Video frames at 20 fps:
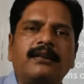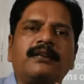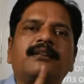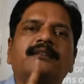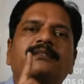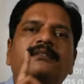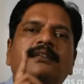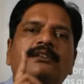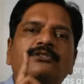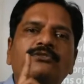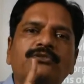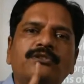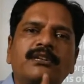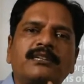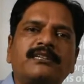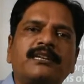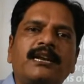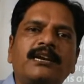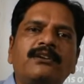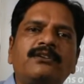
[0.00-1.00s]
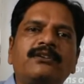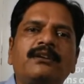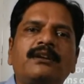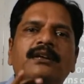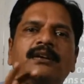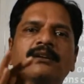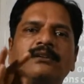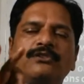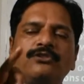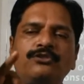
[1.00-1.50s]
is the
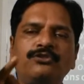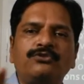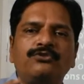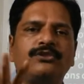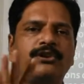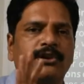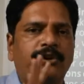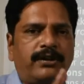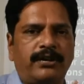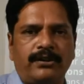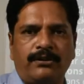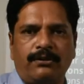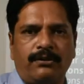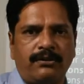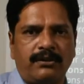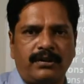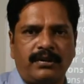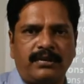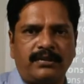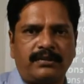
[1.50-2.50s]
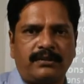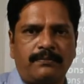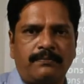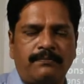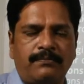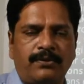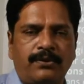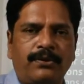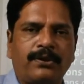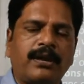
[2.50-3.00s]
unicellular eukaryotic
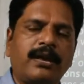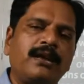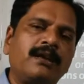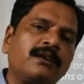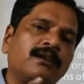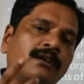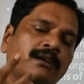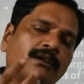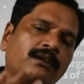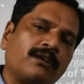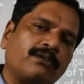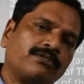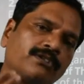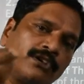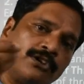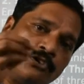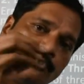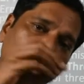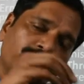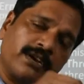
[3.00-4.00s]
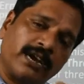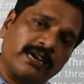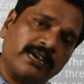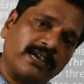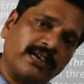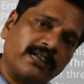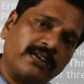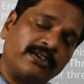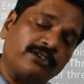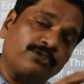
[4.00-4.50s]
organism, okay. Now the new
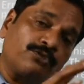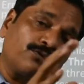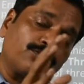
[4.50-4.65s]
category